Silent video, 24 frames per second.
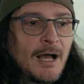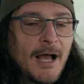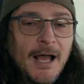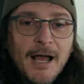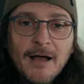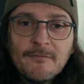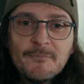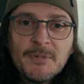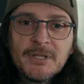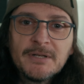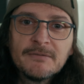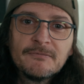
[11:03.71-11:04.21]
I
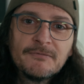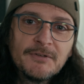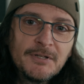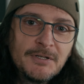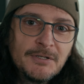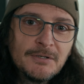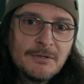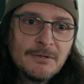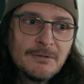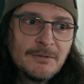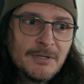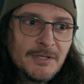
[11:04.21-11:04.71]
have made a
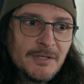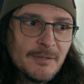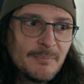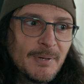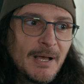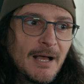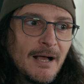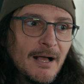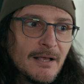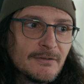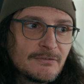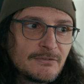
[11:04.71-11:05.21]
video in the
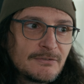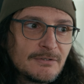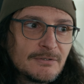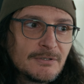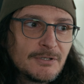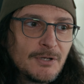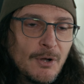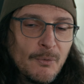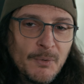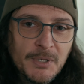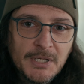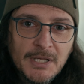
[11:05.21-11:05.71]
past
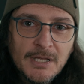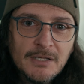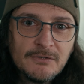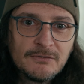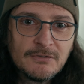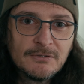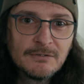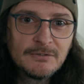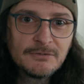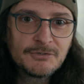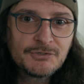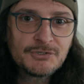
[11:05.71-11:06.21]
going
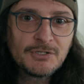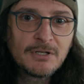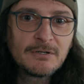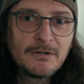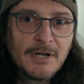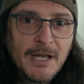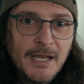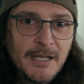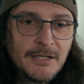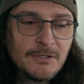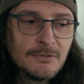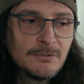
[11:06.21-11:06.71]
into
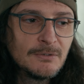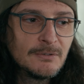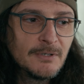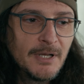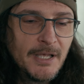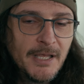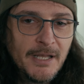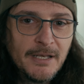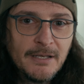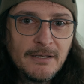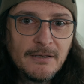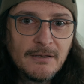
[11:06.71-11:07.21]
shutter angle,
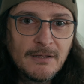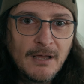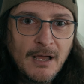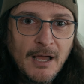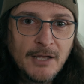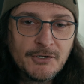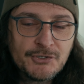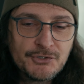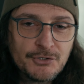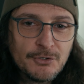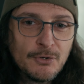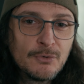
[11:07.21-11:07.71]
and
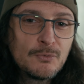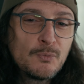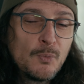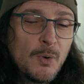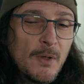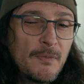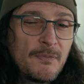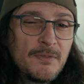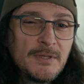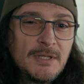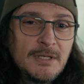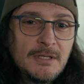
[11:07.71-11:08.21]
I showed
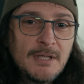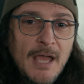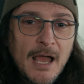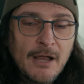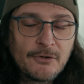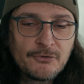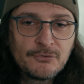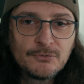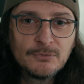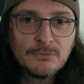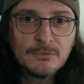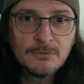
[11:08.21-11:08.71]
what the
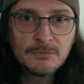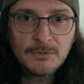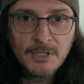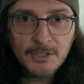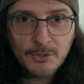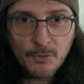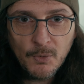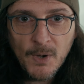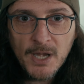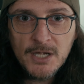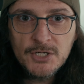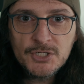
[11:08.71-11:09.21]
actual
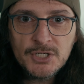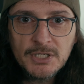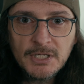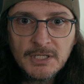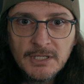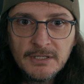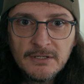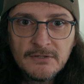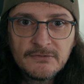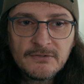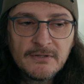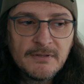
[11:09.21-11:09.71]
equation
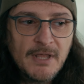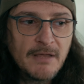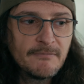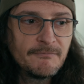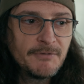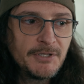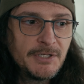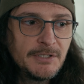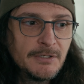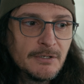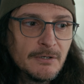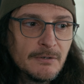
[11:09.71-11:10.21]
is in that
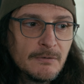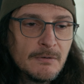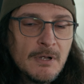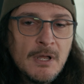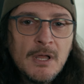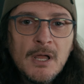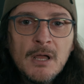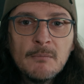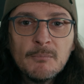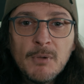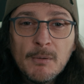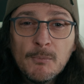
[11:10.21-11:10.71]
video,
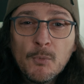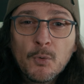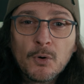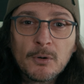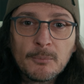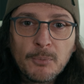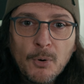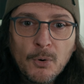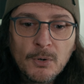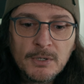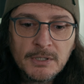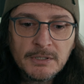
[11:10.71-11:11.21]
but
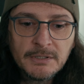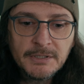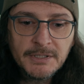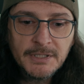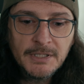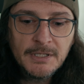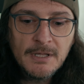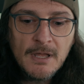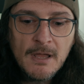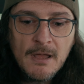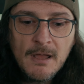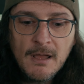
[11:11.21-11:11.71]
more
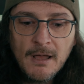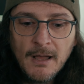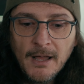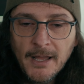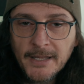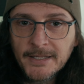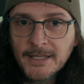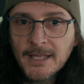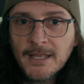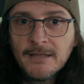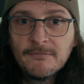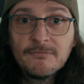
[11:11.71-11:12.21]
importantly,
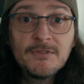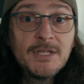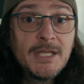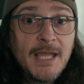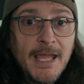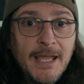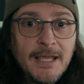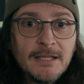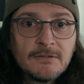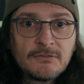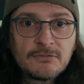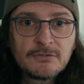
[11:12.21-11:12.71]
I gave
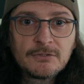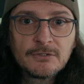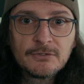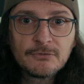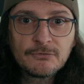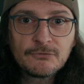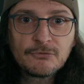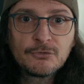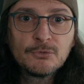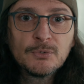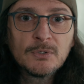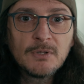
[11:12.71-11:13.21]
the
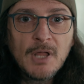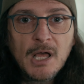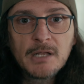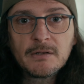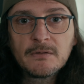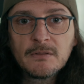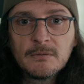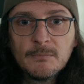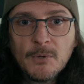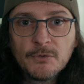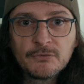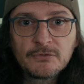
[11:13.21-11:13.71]
answers to a
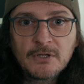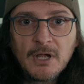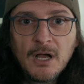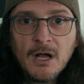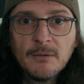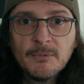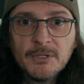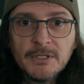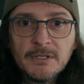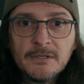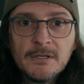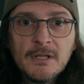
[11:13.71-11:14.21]
lot of the most
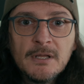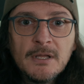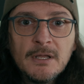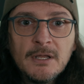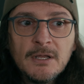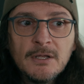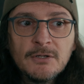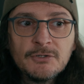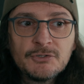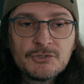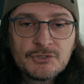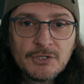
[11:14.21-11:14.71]
common
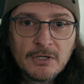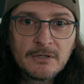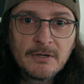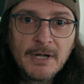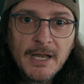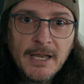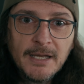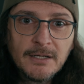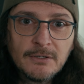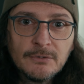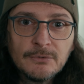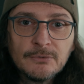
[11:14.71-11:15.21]

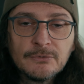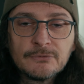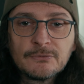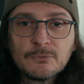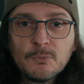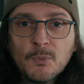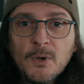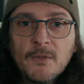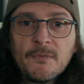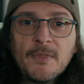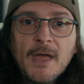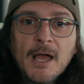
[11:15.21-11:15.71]
shutter
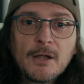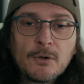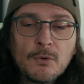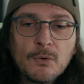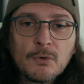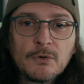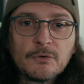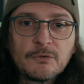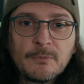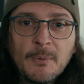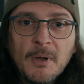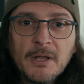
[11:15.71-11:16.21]
angles, what that
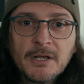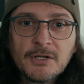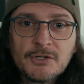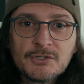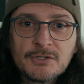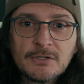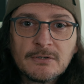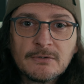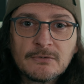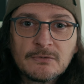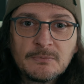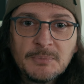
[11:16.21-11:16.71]
corresponding
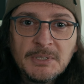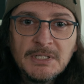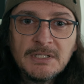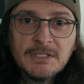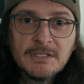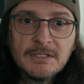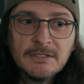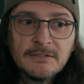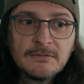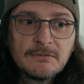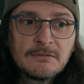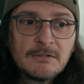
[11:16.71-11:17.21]
shutter
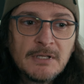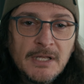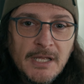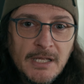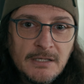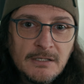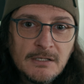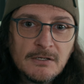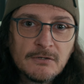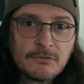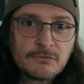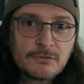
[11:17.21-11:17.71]
speed is,
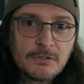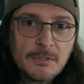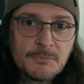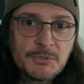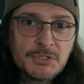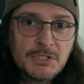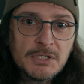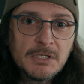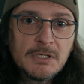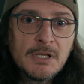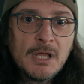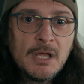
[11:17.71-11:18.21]
in the
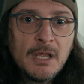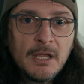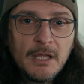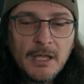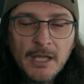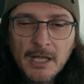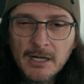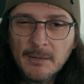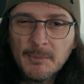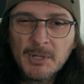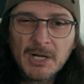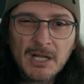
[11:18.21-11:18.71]
description.
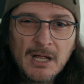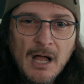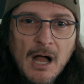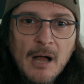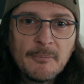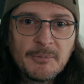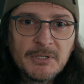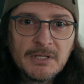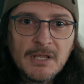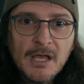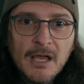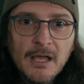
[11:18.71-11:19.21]
And I'm going to
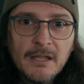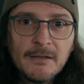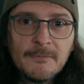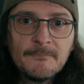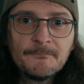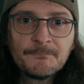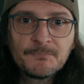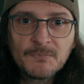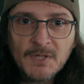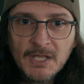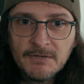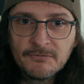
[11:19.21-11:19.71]
copy that
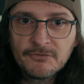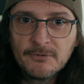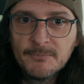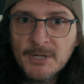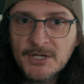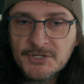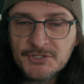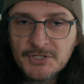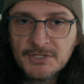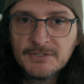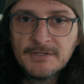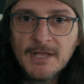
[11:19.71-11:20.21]

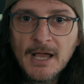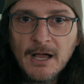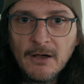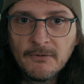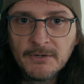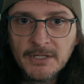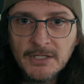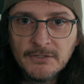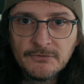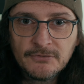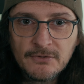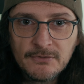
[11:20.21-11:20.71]
information
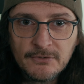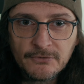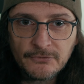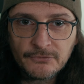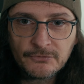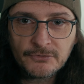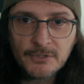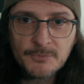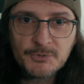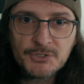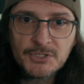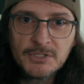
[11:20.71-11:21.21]
down into the
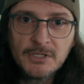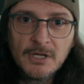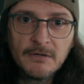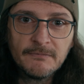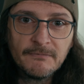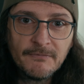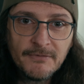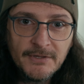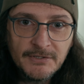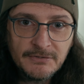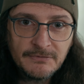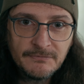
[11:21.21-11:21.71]
description
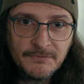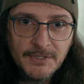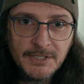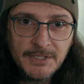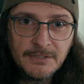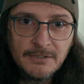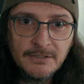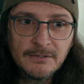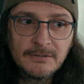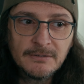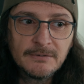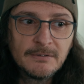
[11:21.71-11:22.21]
of this
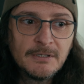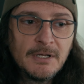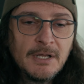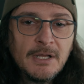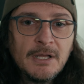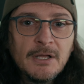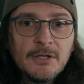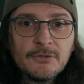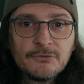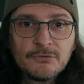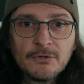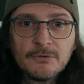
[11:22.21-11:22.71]
video.
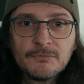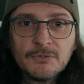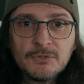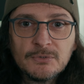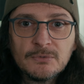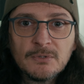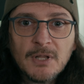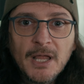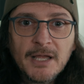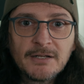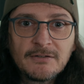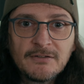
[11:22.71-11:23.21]
So if
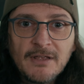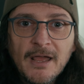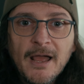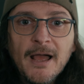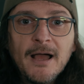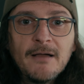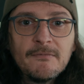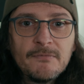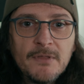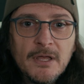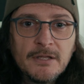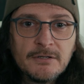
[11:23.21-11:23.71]
you'd like to
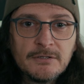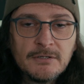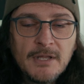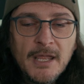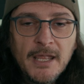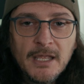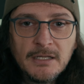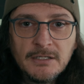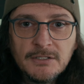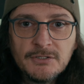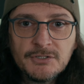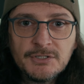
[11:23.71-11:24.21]
have that
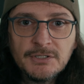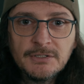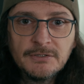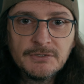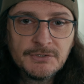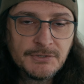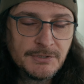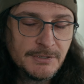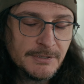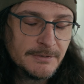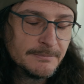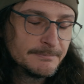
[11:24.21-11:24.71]
handy cheat
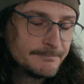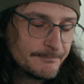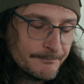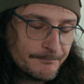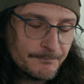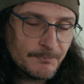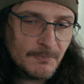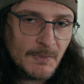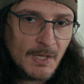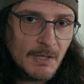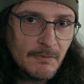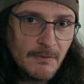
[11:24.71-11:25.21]
sheet,
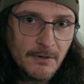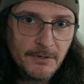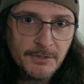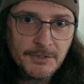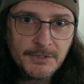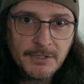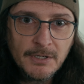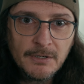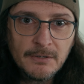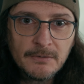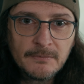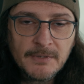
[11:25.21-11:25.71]
there
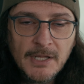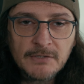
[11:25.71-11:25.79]
you go.